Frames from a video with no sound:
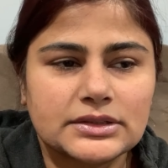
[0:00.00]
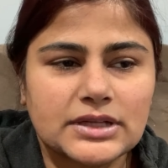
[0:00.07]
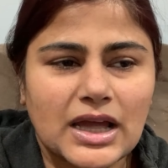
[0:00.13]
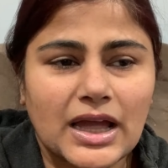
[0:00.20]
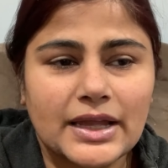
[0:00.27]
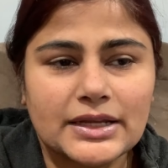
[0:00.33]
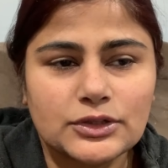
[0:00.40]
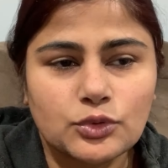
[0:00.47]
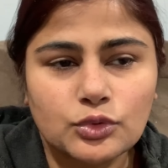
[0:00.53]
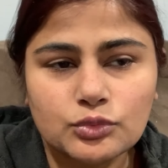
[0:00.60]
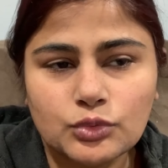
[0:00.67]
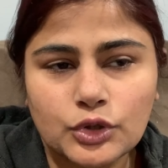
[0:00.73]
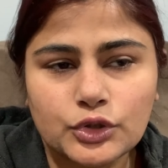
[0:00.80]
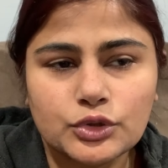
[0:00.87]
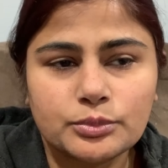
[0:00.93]
i don't
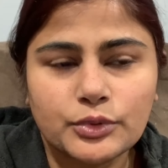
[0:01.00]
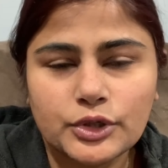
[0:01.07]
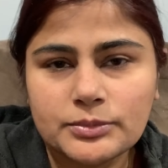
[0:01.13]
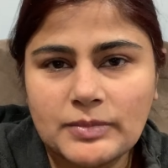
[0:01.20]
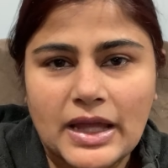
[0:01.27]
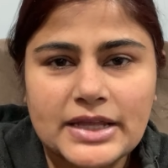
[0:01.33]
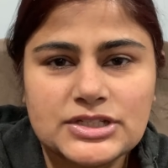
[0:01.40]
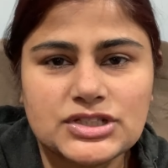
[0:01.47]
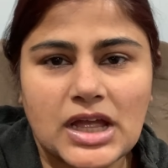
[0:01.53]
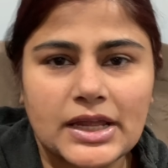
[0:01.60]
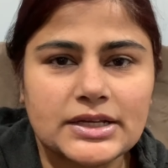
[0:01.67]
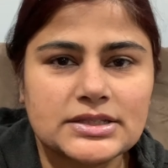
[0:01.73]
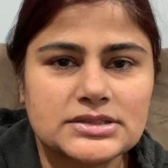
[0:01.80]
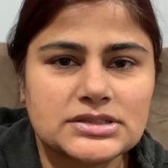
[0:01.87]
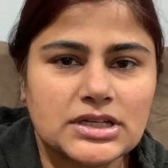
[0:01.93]
want to put my
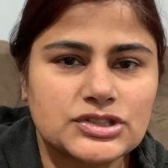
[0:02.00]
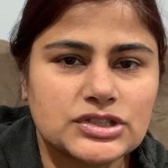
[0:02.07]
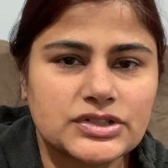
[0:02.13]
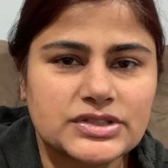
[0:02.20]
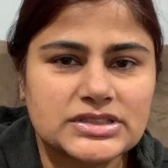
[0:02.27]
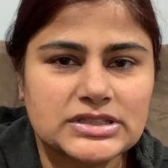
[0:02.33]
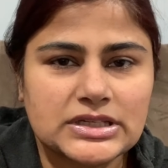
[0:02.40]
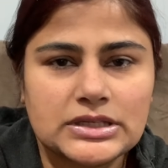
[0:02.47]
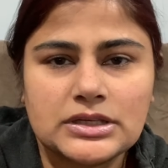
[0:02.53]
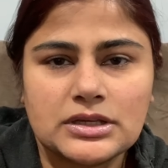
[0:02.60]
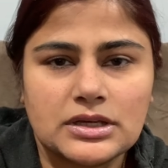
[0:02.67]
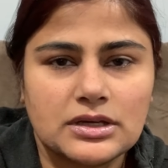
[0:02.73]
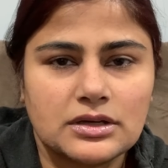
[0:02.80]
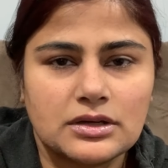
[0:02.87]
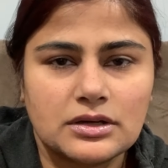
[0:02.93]
child in such a risky
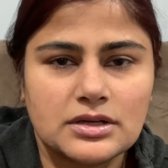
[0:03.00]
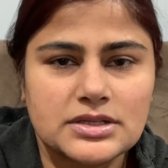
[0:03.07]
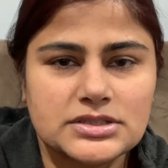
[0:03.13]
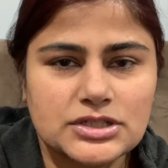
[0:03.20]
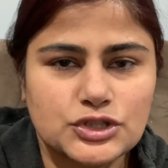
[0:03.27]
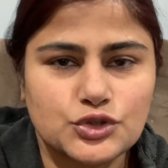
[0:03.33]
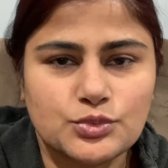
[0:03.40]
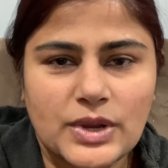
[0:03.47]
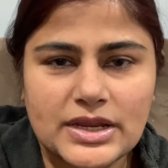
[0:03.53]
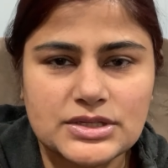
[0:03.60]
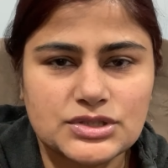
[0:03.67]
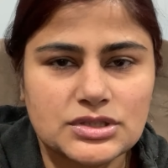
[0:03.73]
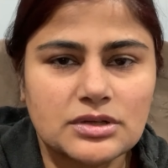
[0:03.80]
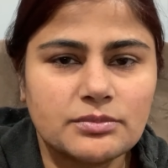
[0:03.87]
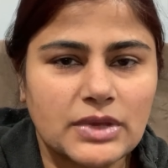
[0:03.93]
uh,
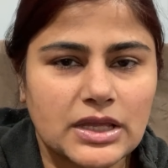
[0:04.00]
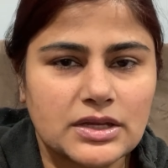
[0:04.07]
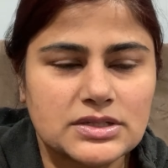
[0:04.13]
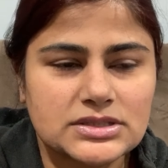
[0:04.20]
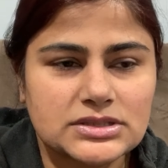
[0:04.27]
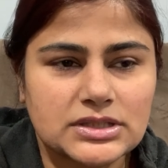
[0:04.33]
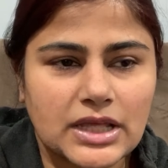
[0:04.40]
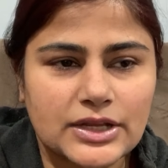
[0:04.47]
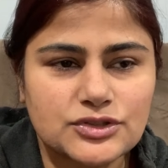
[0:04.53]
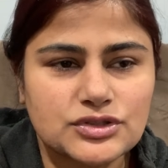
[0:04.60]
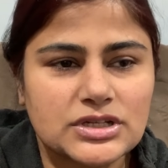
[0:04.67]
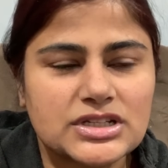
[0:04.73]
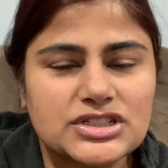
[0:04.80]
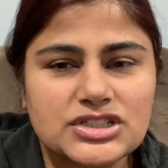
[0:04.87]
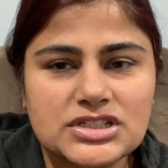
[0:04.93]
situation because
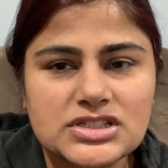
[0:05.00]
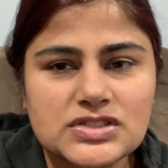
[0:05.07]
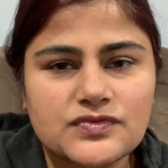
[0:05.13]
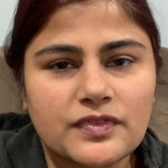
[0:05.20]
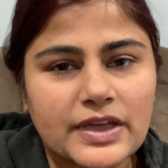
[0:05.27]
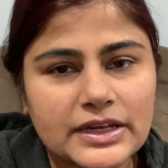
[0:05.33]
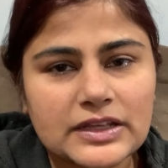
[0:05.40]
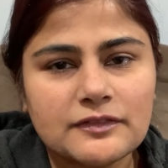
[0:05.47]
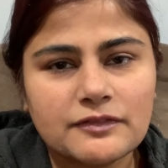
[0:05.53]
naturally she is very